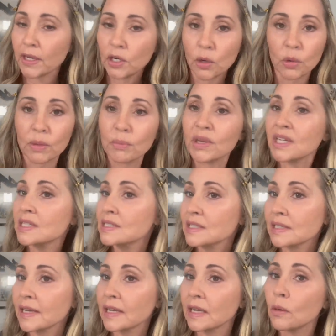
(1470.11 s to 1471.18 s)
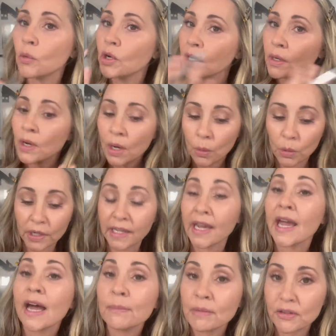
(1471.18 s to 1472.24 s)
No, we're pixelating, we're we're
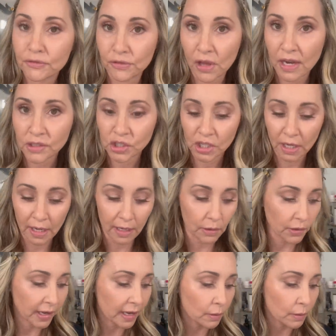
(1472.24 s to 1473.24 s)
camouflaging it, okay?